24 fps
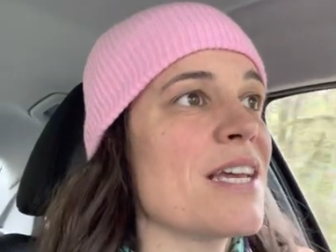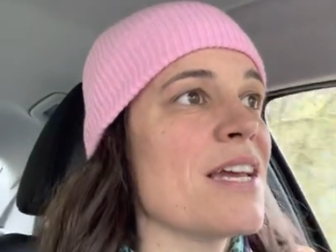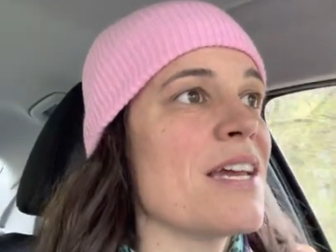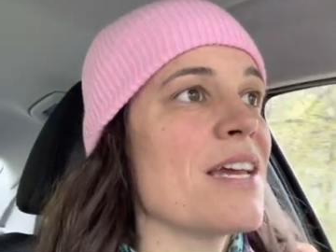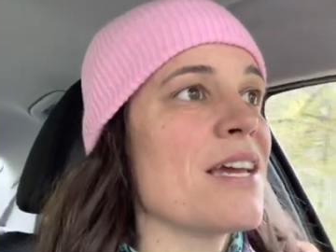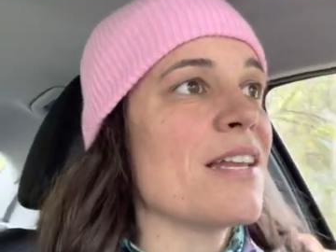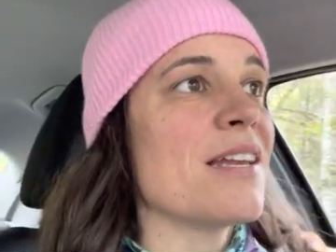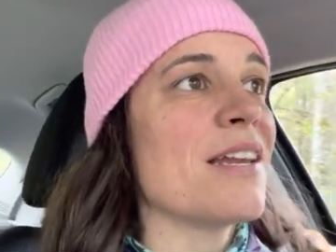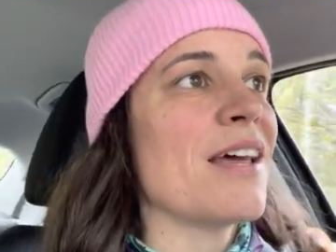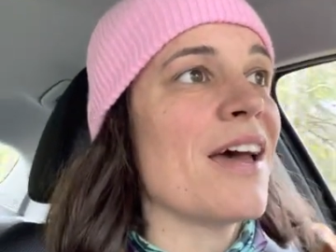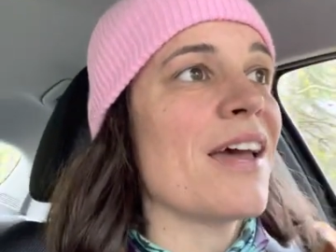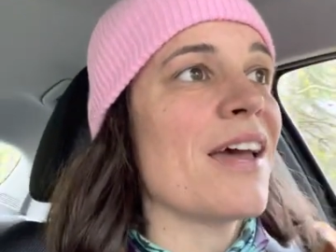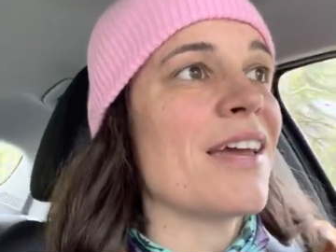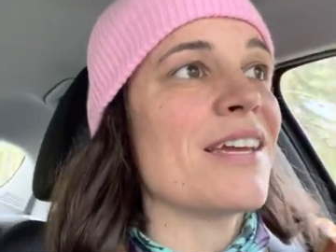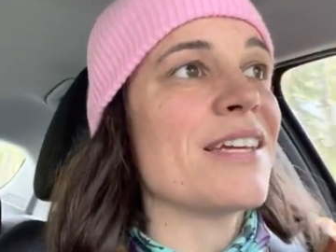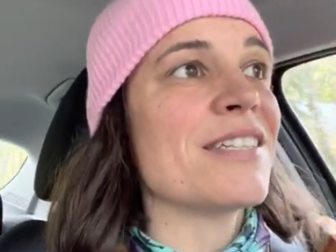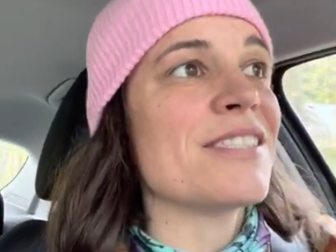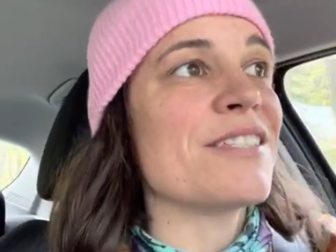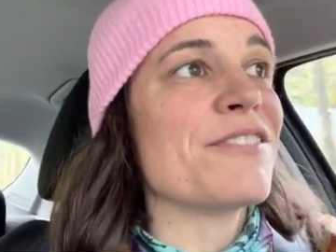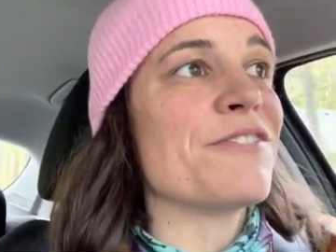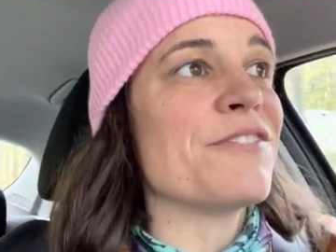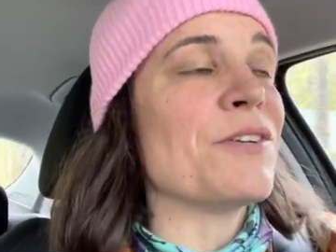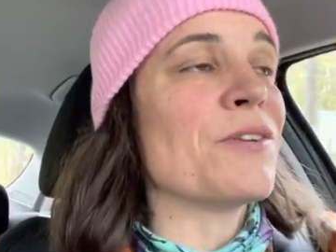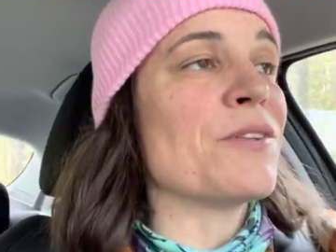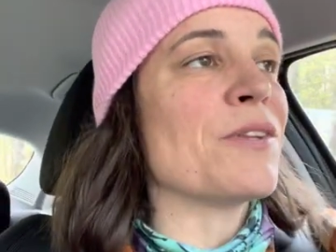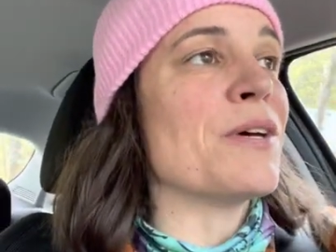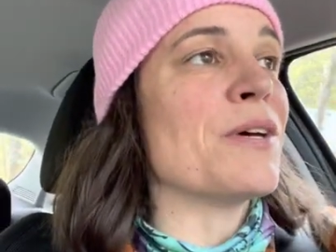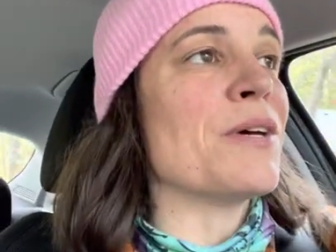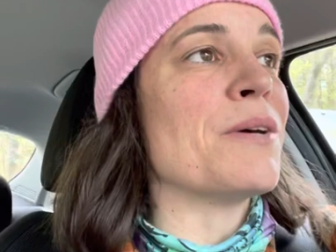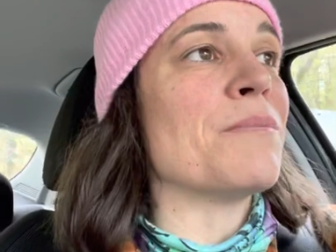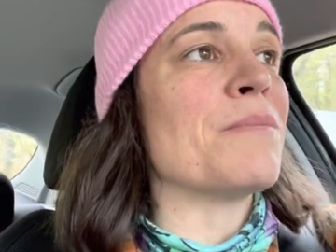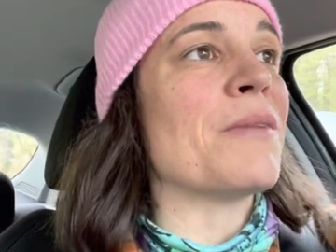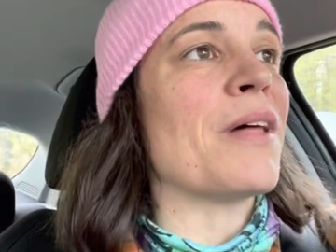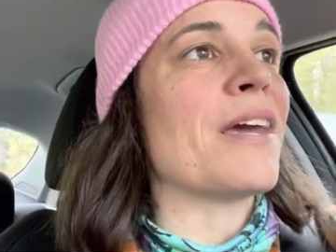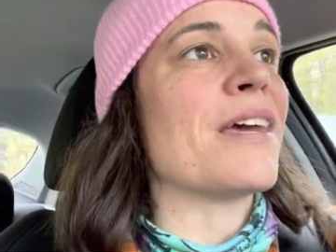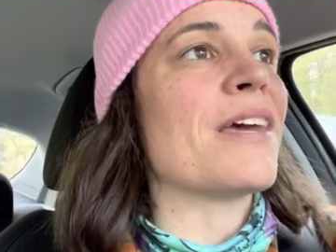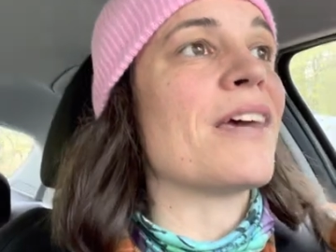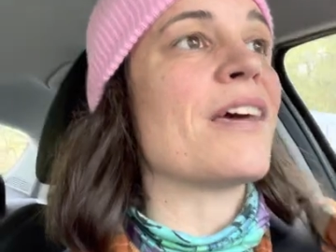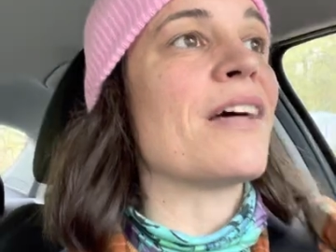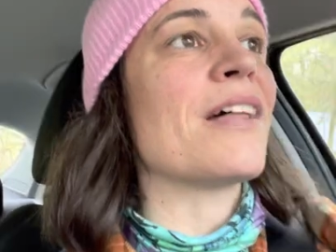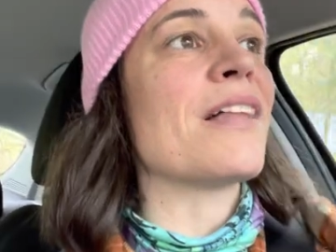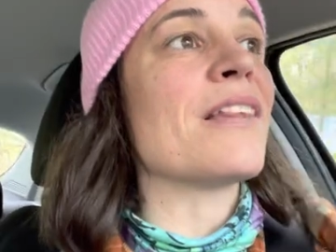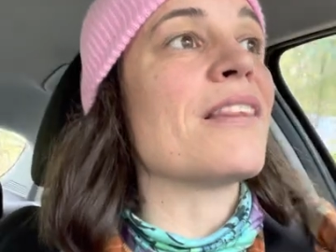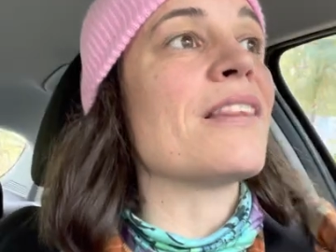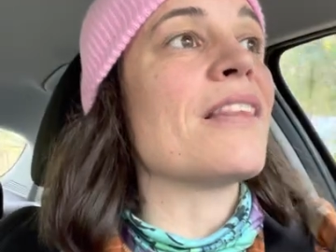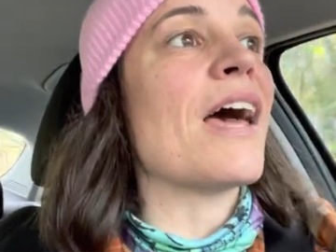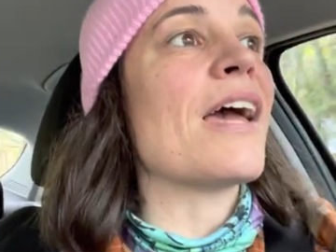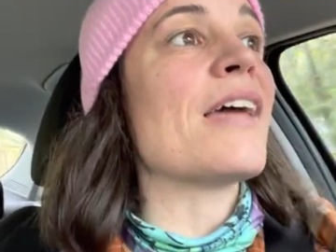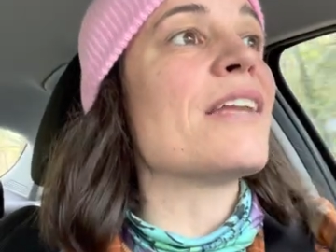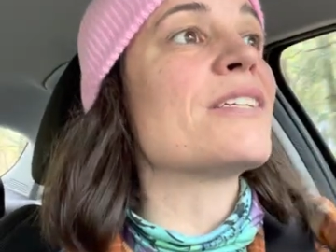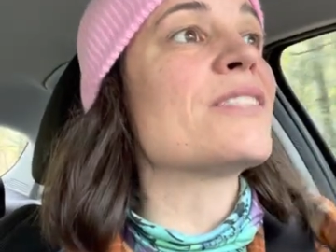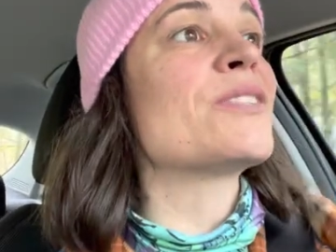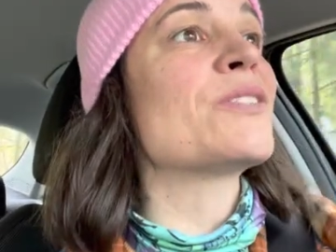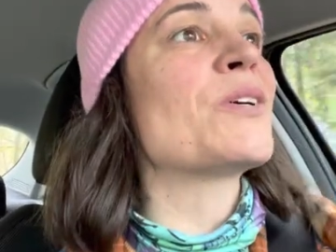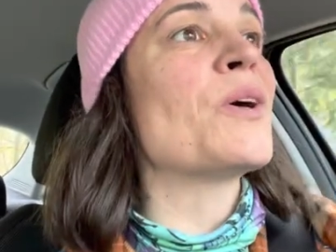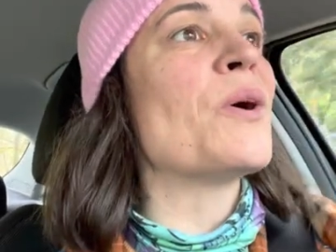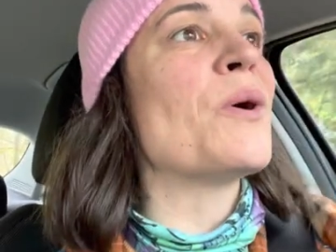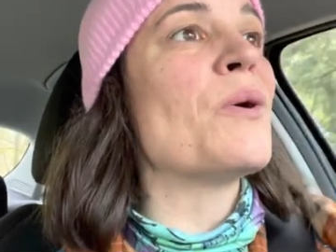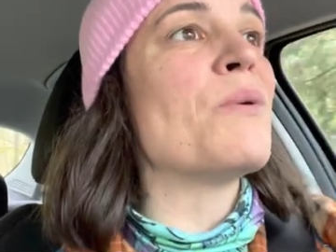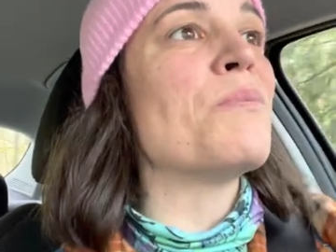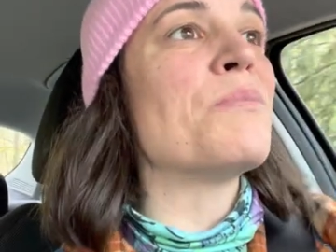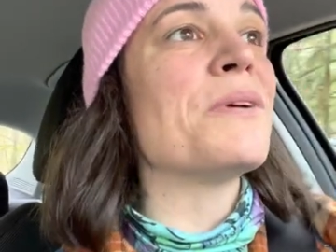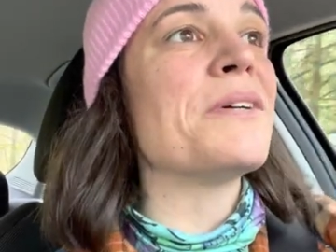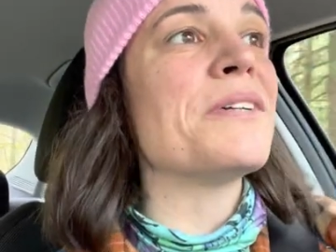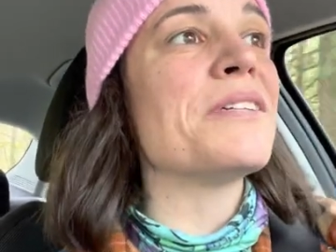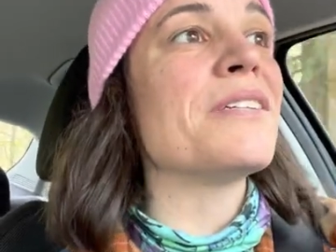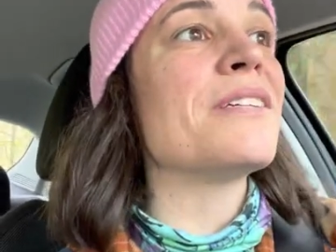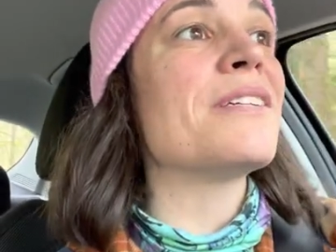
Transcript: And I get to feel them like a kaleidoscope,